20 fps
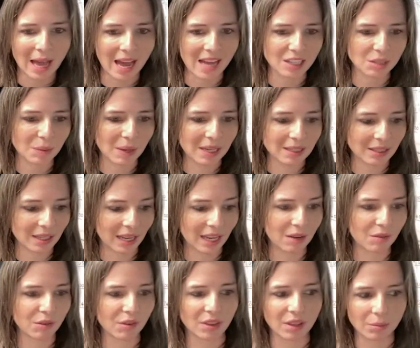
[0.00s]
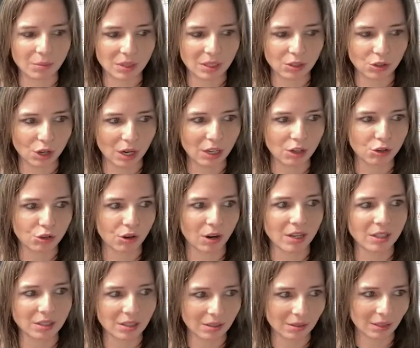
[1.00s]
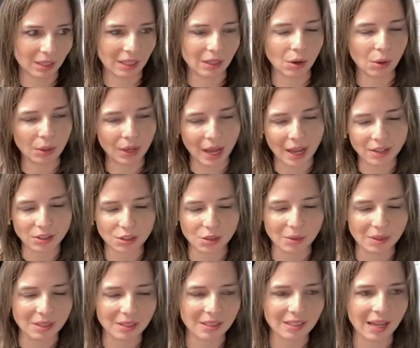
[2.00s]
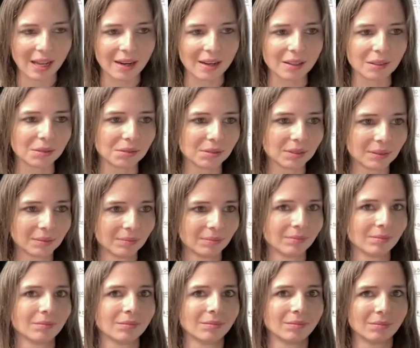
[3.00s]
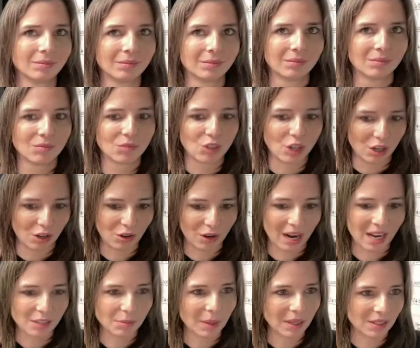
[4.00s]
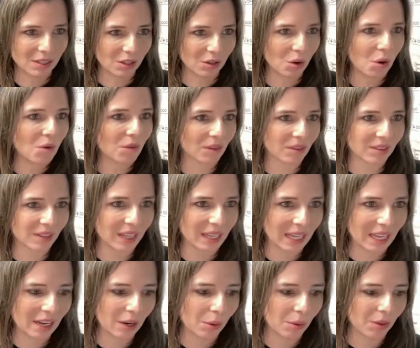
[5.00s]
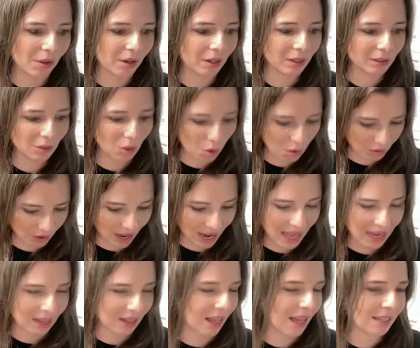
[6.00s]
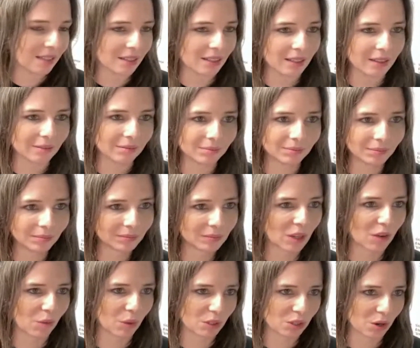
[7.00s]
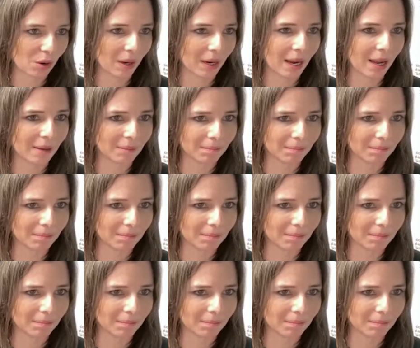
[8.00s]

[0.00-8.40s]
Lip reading: aspects again for them to try to trust and hold on to, instead of trying to grasp onto their overthinking or their overanalyzing of what's going